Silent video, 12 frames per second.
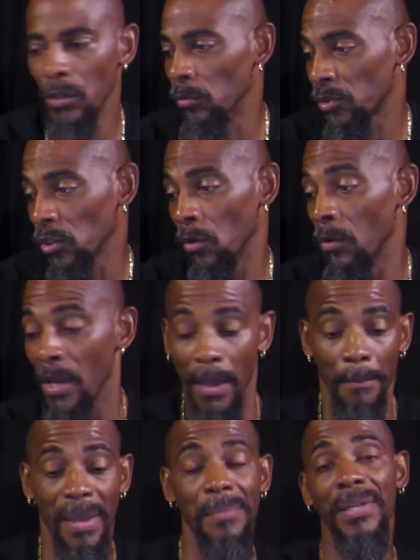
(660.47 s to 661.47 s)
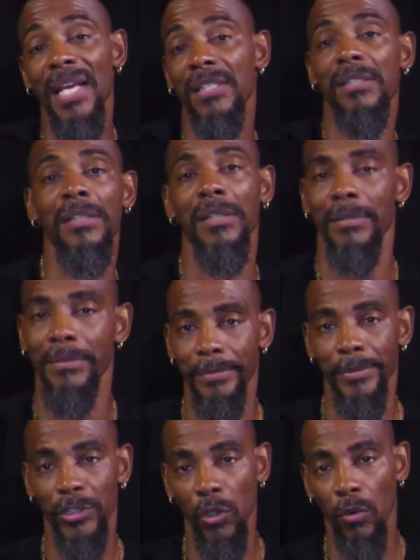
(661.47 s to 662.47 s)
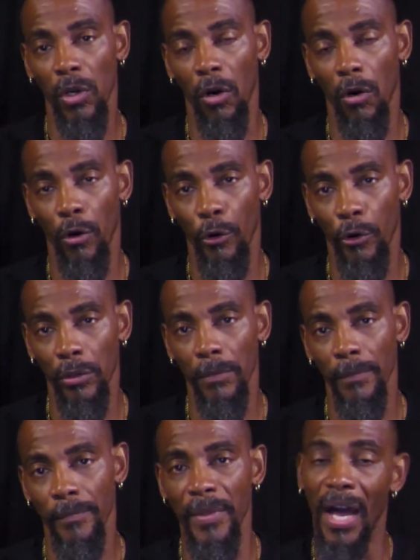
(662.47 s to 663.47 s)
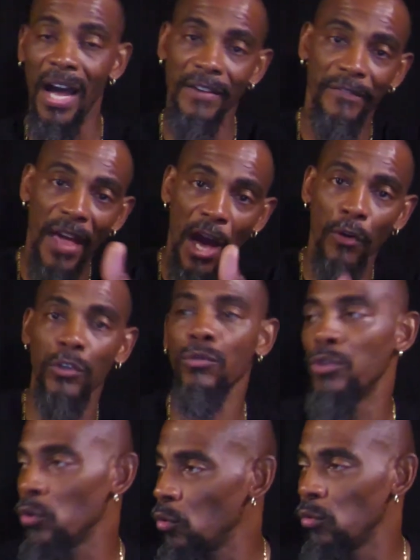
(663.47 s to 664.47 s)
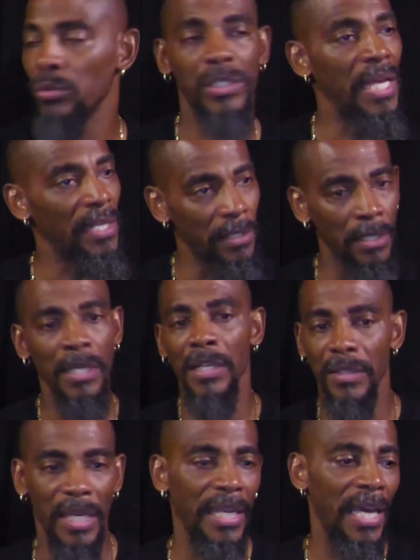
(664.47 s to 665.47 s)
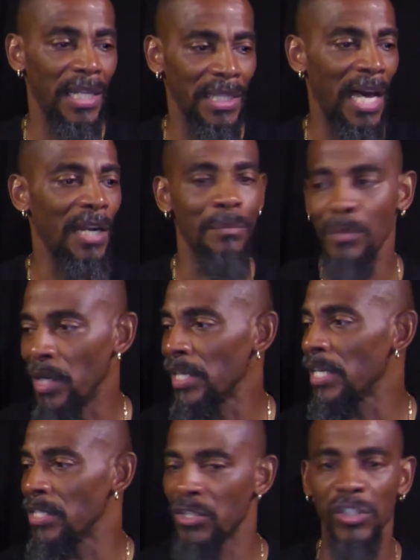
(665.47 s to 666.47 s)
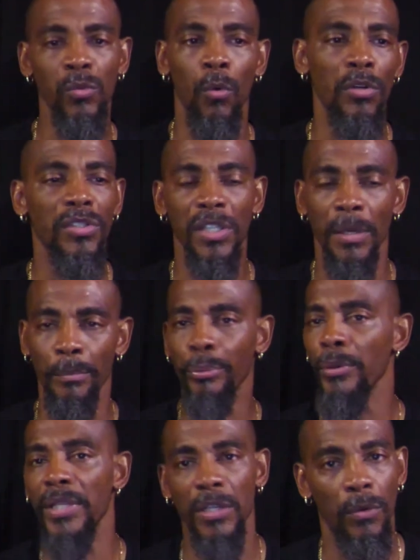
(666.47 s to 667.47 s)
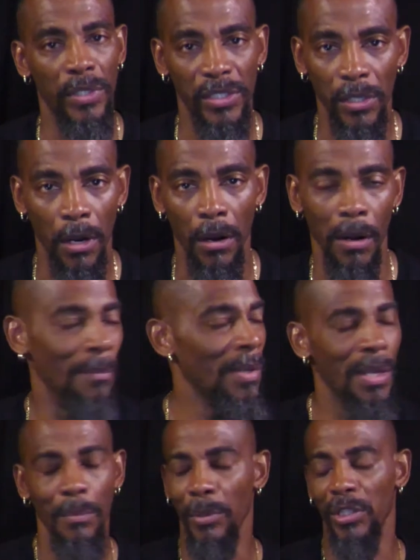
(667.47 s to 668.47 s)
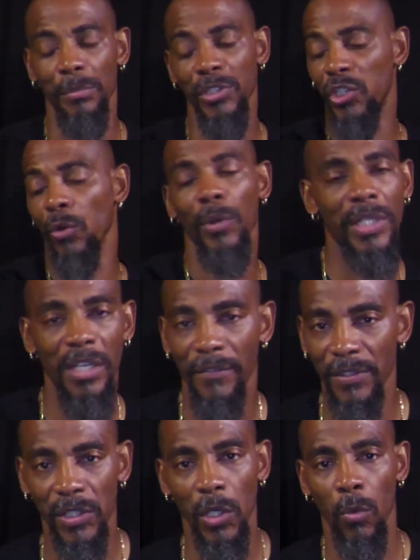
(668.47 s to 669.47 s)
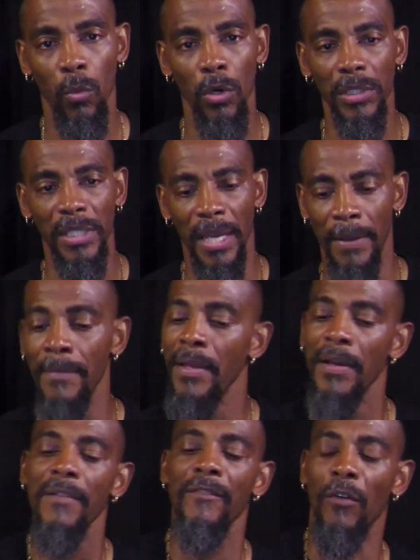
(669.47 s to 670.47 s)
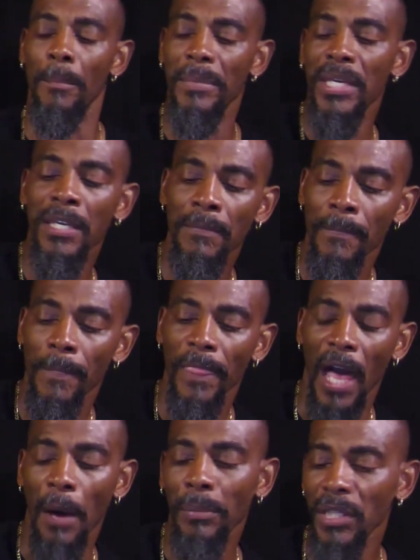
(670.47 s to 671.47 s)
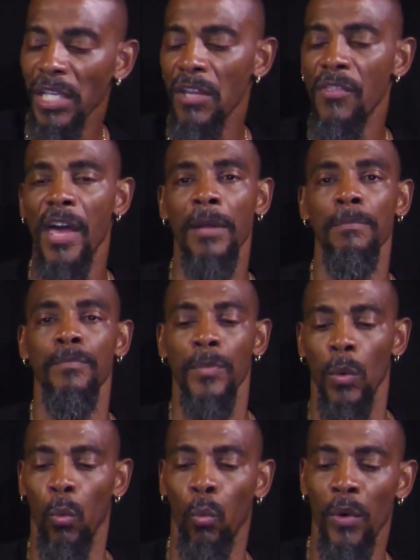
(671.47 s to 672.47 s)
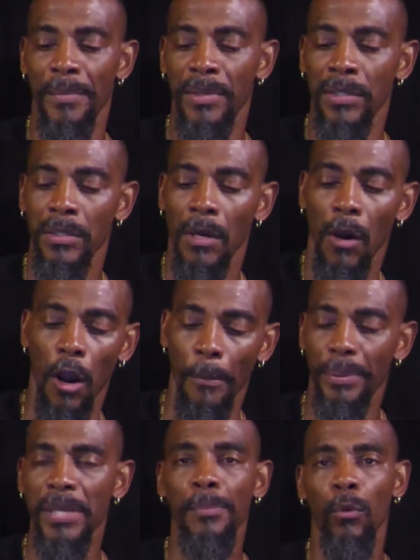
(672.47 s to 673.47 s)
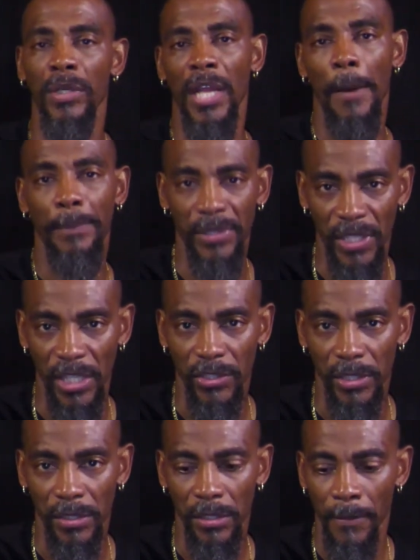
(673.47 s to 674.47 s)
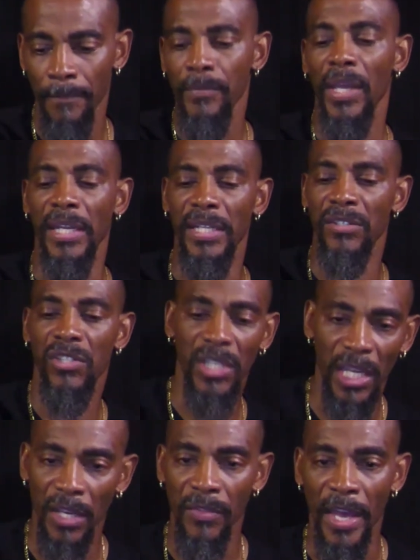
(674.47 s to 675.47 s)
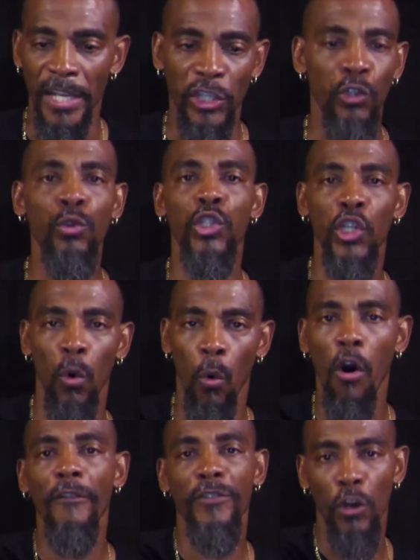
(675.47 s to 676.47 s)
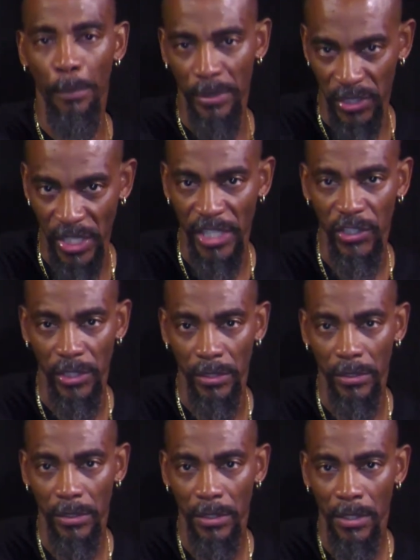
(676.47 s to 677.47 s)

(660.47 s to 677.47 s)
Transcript: So maybe that's the so-called high value dudes that they got a lot of money and just want something pretty on his arm. But the majority of us don't want that. For me, I believe that women are people and not possessions. And in saying that, you show off your possessions.